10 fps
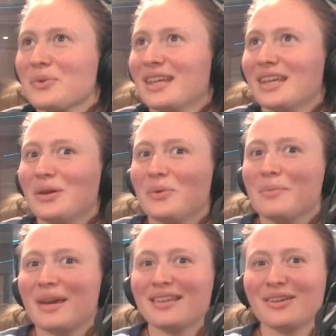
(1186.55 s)
We
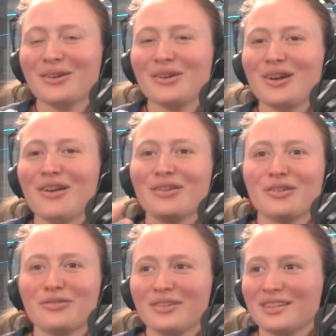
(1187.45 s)
made a lot
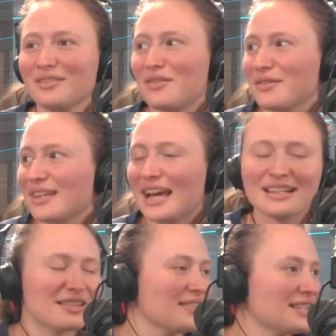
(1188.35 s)
of different
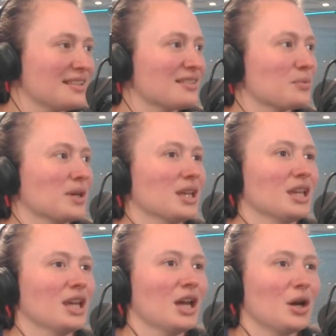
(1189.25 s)
activities.
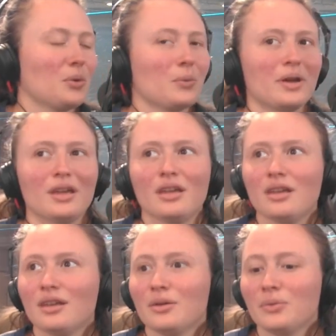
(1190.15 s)
We
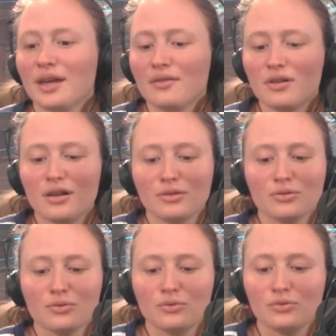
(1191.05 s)
have
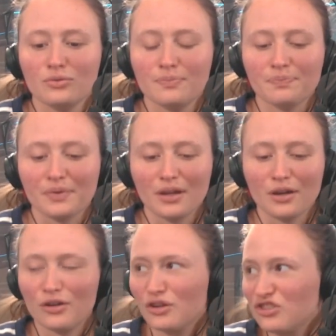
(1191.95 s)
learned to
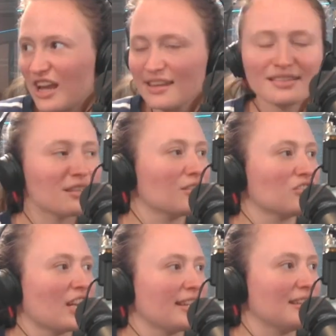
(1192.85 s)
a
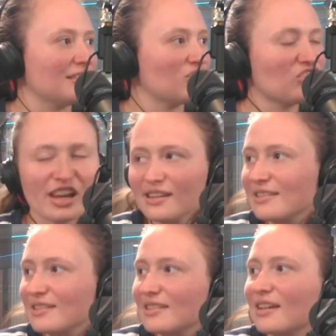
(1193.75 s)
Chinese
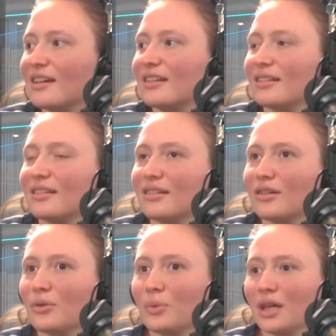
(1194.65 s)
chess,
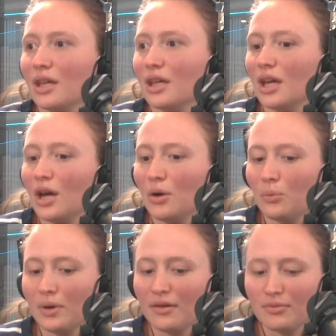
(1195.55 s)
and we
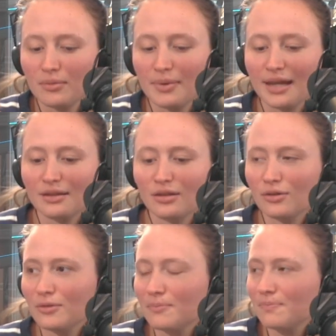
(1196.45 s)
have made
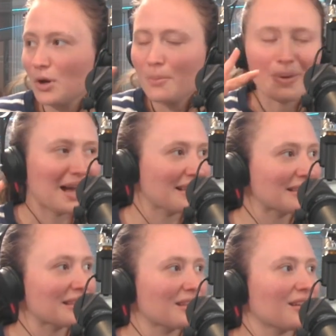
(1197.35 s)
a
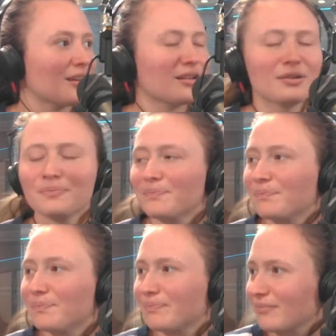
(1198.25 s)
mask.
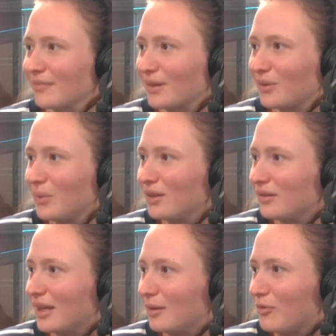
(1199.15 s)
What's the
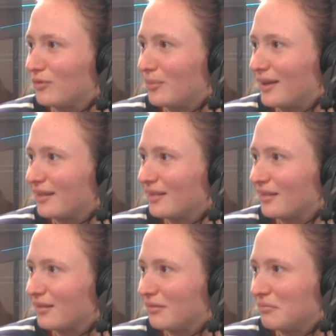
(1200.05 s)
name the mask?
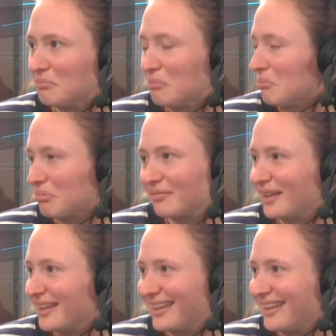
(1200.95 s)

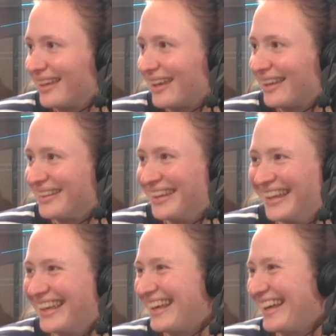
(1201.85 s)
And
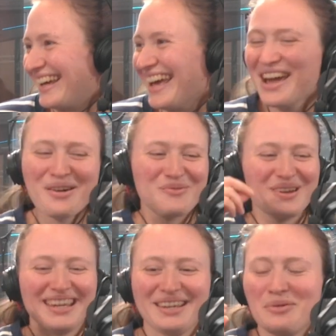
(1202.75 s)

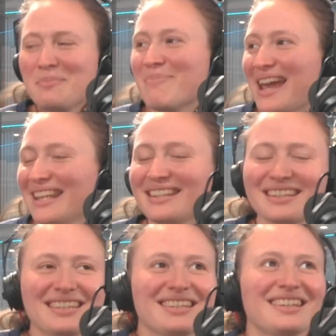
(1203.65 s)
we
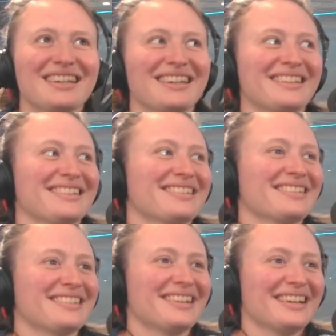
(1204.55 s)
painting,
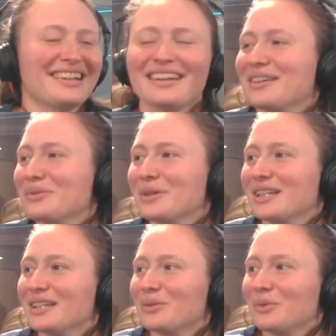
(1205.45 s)
and
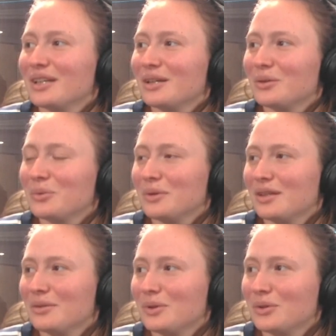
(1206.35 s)
we
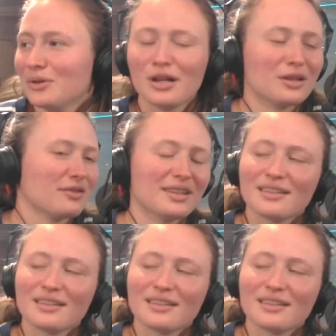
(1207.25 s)
do a lot of things.